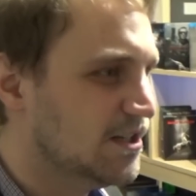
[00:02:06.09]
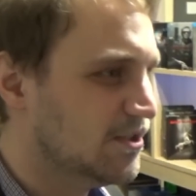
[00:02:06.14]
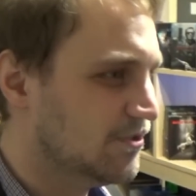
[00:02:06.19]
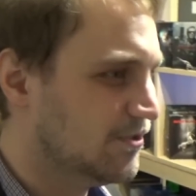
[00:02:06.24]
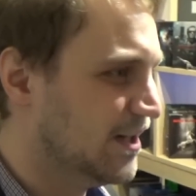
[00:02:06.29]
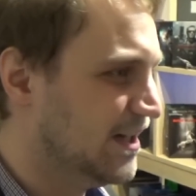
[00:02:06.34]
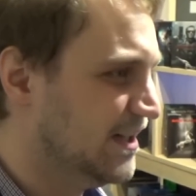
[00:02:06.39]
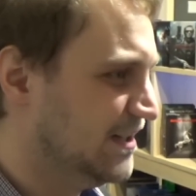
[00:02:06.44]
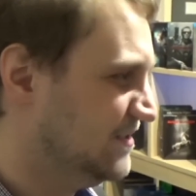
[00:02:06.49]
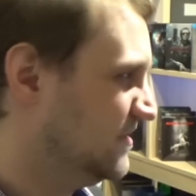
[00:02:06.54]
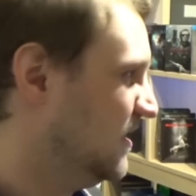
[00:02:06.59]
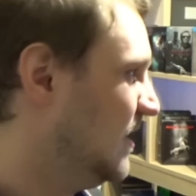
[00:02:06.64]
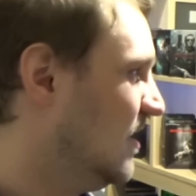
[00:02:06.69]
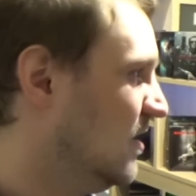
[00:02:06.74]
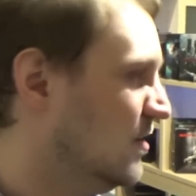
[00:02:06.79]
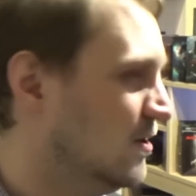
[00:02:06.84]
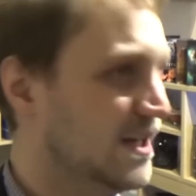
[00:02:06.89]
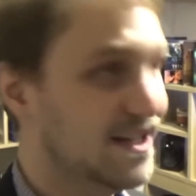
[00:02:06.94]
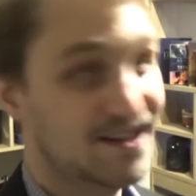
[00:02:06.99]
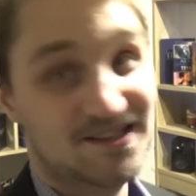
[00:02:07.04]
right?
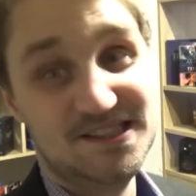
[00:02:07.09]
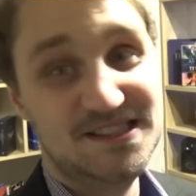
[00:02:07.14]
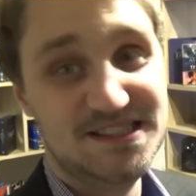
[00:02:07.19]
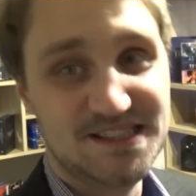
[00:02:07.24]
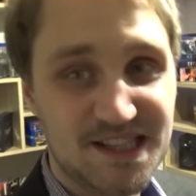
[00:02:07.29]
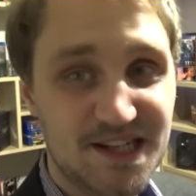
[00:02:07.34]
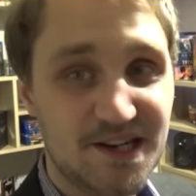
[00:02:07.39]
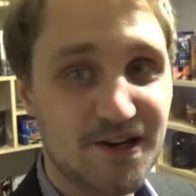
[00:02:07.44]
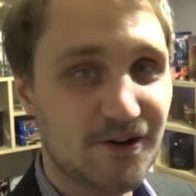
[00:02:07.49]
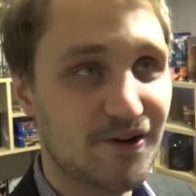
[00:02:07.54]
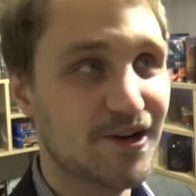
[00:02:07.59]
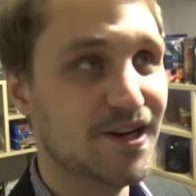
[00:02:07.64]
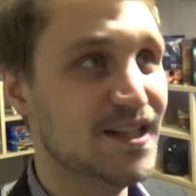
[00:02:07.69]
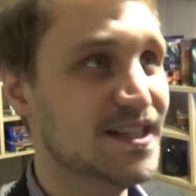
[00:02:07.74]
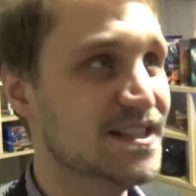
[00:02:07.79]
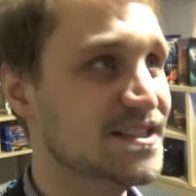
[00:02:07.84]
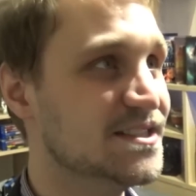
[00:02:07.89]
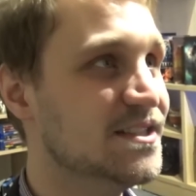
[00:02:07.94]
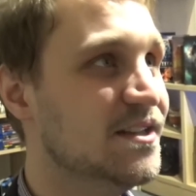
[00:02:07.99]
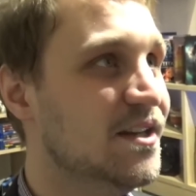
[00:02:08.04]
At least here it
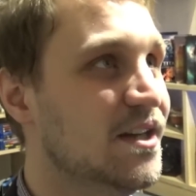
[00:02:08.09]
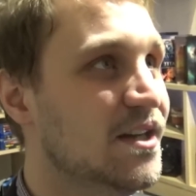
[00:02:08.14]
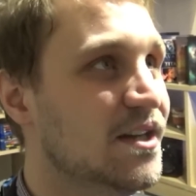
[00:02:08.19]
is.